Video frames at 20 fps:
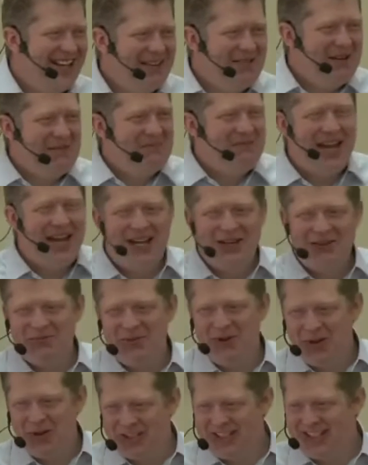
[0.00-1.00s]
A
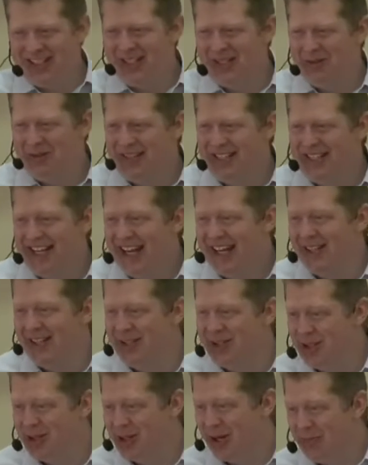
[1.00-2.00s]
man walks into a
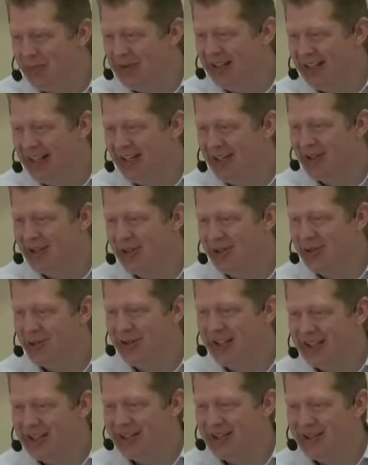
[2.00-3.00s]
tailor's shop in ancient
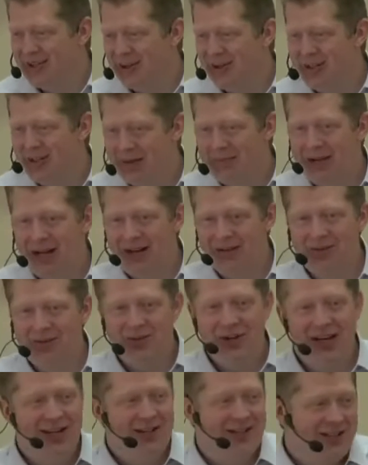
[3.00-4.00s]
Greece holding a pair
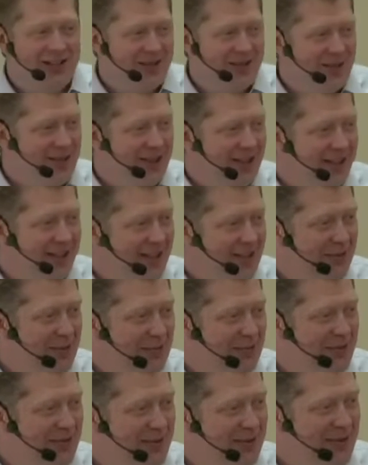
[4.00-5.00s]
of trousers. Have you heard this
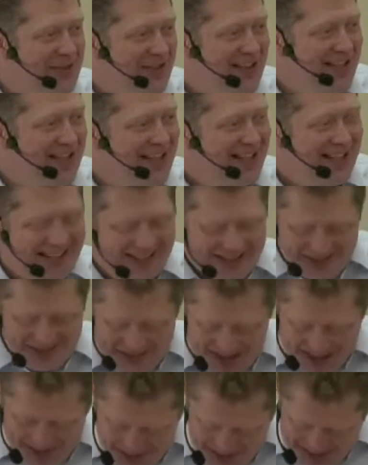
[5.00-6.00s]
one before?
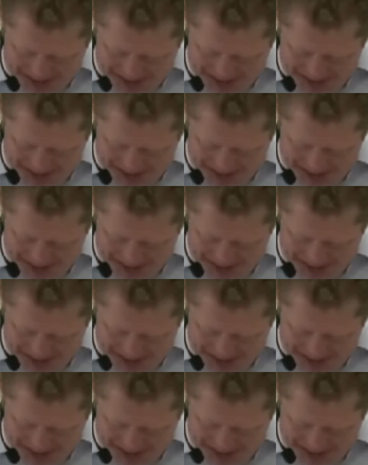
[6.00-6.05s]
A man